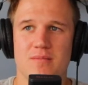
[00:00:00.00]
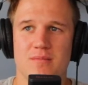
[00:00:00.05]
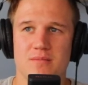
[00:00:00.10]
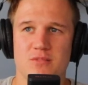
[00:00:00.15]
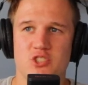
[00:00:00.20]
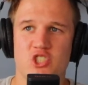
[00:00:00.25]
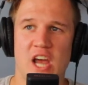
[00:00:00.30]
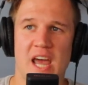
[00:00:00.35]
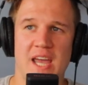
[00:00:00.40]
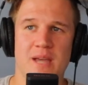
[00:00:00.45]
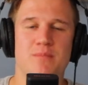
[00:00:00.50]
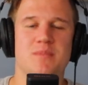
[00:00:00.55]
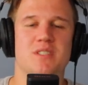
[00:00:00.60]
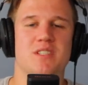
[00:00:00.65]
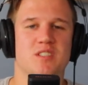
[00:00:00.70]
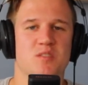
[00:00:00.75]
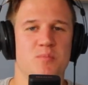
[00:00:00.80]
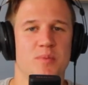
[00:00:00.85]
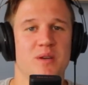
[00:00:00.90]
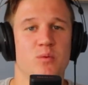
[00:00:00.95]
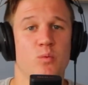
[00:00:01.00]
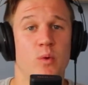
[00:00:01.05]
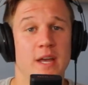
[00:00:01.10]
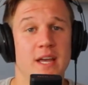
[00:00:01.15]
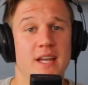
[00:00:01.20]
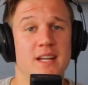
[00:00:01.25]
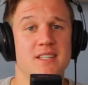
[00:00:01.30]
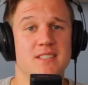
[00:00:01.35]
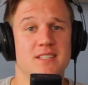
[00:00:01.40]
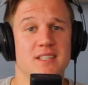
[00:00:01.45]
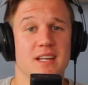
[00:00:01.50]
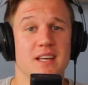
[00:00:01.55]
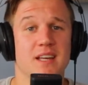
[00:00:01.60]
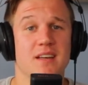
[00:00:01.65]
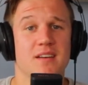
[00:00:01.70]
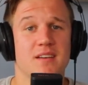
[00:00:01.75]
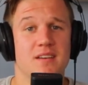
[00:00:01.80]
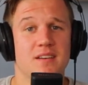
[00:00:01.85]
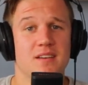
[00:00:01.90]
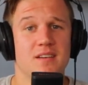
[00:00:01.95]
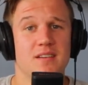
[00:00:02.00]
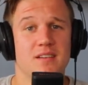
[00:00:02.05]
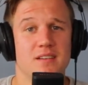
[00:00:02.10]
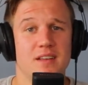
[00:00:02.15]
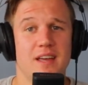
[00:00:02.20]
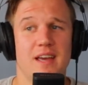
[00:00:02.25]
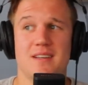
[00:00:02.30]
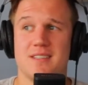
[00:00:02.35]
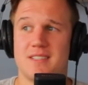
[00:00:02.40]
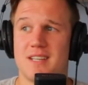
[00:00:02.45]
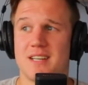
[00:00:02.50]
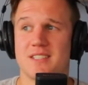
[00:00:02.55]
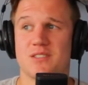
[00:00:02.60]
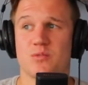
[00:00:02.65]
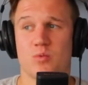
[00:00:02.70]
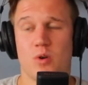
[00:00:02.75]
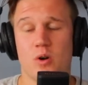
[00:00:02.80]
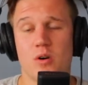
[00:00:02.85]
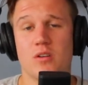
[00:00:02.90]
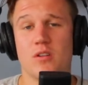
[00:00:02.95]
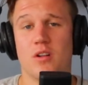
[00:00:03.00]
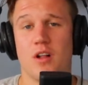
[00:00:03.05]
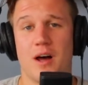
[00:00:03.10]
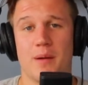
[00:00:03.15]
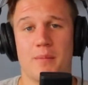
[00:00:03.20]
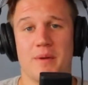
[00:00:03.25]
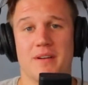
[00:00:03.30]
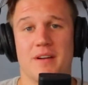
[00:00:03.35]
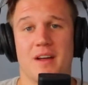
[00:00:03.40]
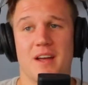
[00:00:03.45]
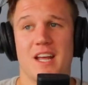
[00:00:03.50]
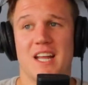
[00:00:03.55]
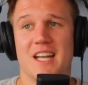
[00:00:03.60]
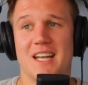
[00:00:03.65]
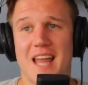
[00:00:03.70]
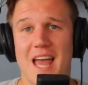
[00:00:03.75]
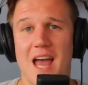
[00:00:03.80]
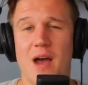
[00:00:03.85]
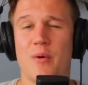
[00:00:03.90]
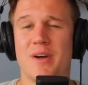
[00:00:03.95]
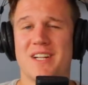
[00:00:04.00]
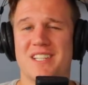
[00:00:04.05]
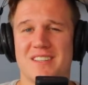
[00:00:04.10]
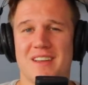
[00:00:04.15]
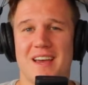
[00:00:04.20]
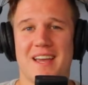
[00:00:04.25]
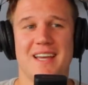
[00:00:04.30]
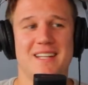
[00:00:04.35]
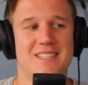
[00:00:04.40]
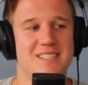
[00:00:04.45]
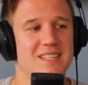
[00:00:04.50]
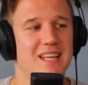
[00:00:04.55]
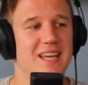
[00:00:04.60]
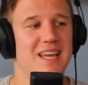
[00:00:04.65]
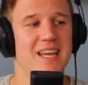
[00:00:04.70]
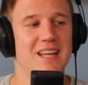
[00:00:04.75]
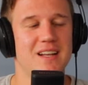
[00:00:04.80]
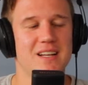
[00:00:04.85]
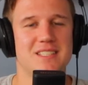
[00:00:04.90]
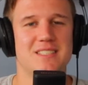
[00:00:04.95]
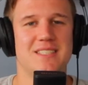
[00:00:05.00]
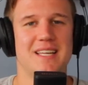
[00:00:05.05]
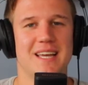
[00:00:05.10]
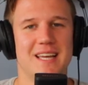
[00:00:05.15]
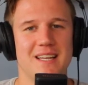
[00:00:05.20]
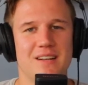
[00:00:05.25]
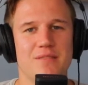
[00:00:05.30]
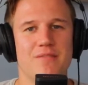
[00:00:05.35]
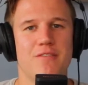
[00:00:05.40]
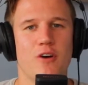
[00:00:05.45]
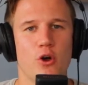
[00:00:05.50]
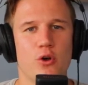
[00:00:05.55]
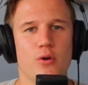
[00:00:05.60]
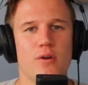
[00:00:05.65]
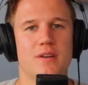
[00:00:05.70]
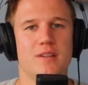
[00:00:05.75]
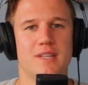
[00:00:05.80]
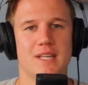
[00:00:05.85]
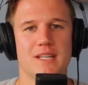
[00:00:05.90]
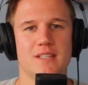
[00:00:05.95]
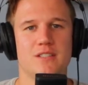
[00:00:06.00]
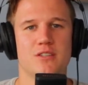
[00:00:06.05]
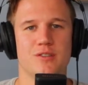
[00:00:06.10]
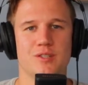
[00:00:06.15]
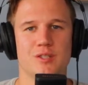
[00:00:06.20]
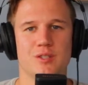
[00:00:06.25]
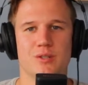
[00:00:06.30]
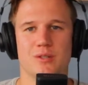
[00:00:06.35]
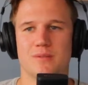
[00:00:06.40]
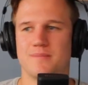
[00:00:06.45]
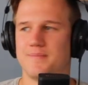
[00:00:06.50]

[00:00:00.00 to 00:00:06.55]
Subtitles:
James is a bit weird, isn't he? Yeah, he does rock climbing. Now it's like, it's the in vogue thing to do.